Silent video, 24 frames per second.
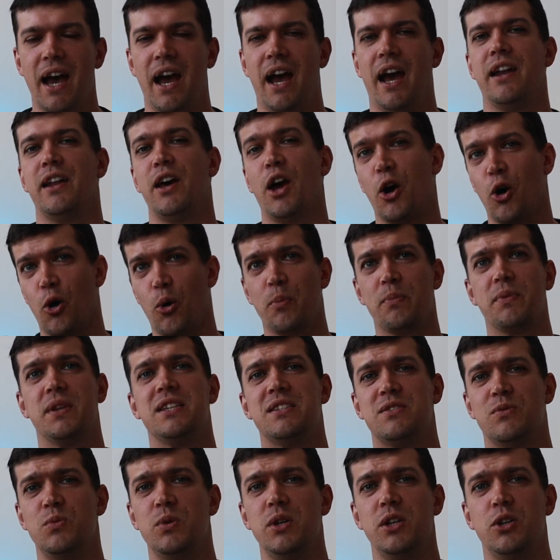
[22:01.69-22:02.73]
and I hope
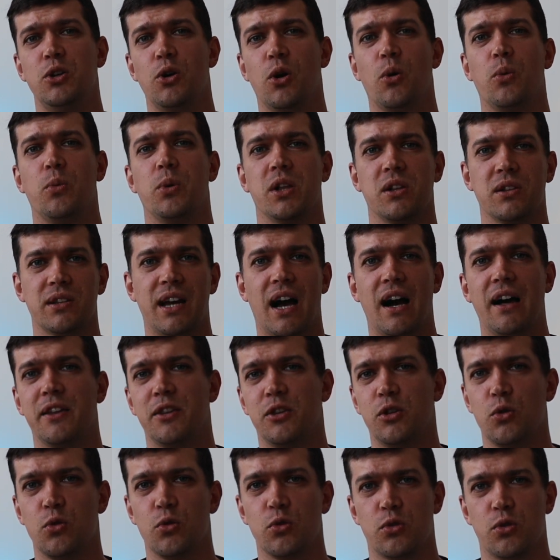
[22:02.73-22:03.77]
this video will
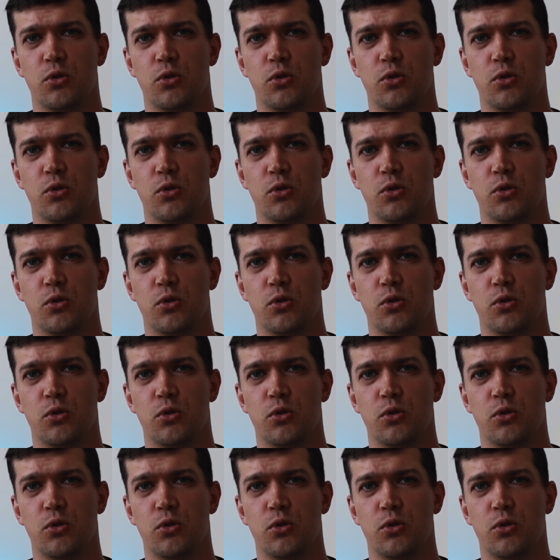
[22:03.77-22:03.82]
guide you